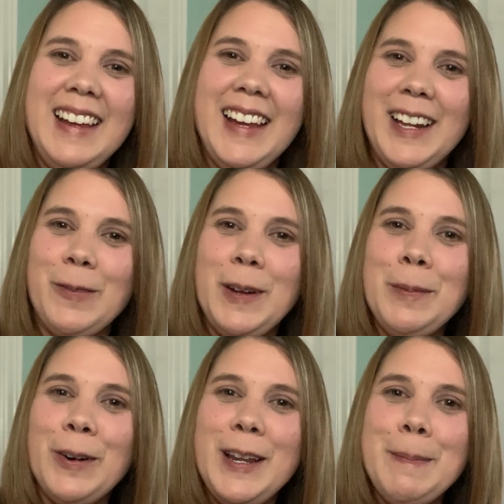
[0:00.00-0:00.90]
And one
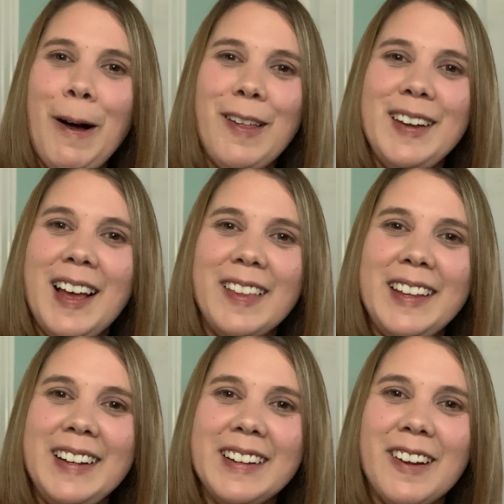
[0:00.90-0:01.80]
morning, Paul and
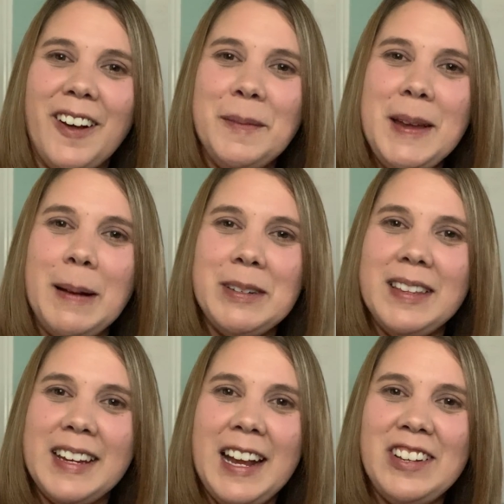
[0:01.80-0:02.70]
Helen called me up to
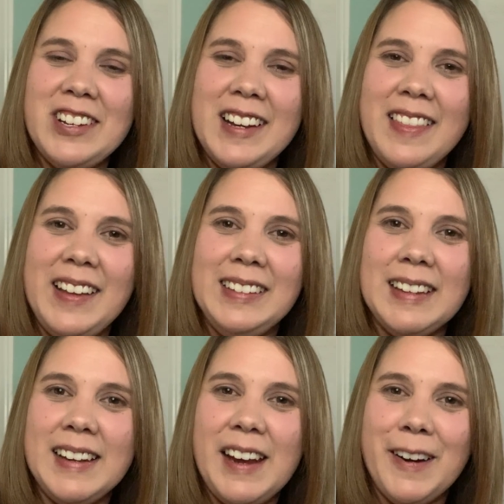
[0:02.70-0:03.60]
the kitchen and they
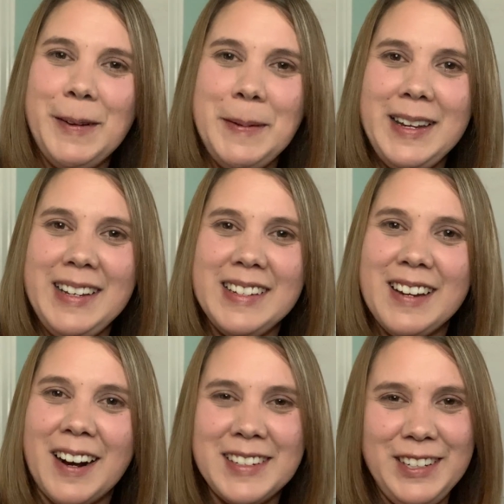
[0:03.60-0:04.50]
said, "Carrie, we need to
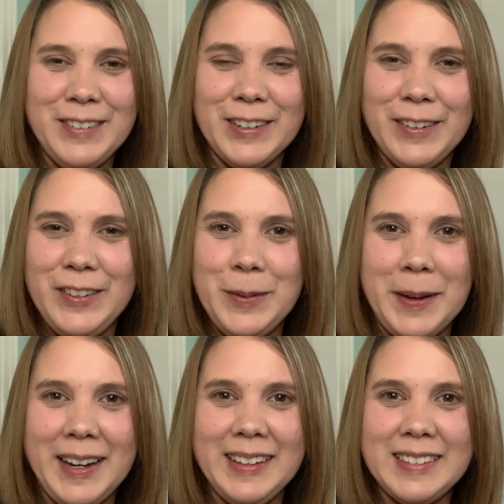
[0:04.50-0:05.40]
talk to you for a few
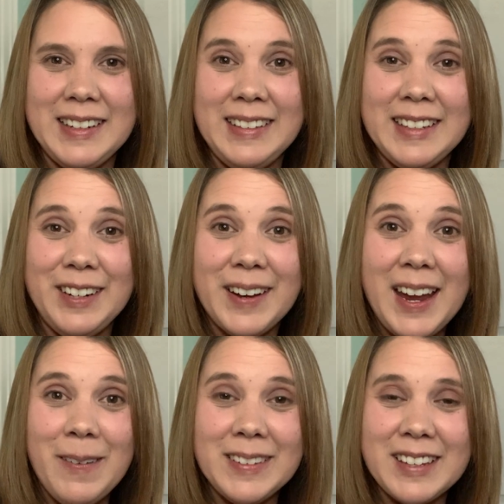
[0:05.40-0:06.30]
minutes." And I said,
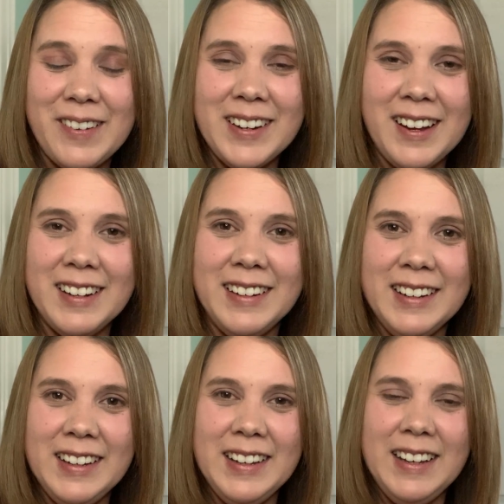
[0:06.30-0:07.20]
"Okay, what's going on?"
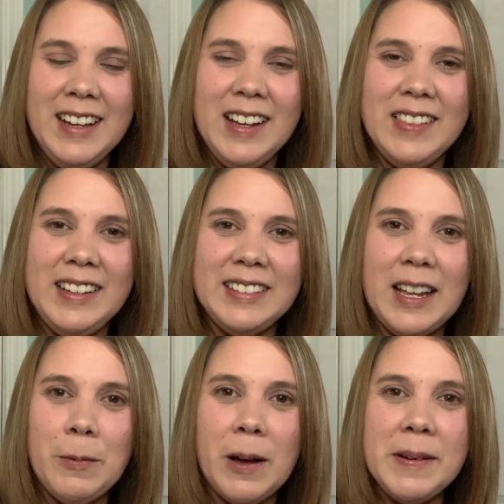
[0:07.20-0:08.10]
And they
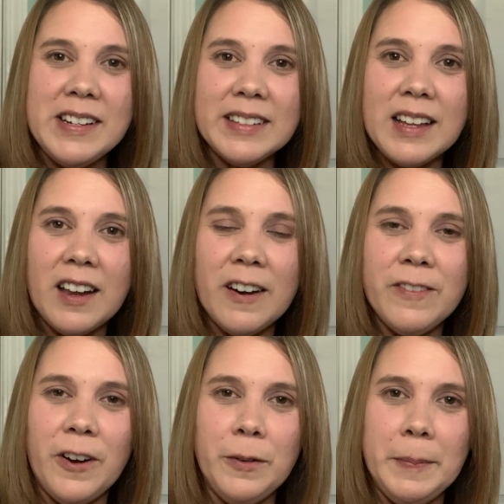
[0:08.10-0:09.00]
said, "Well, we just got
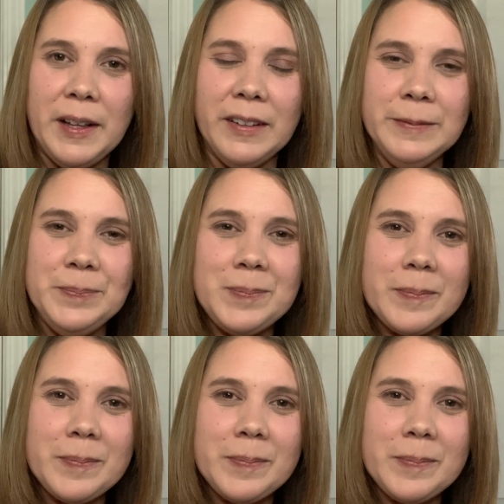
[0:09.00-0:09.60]
our phone bill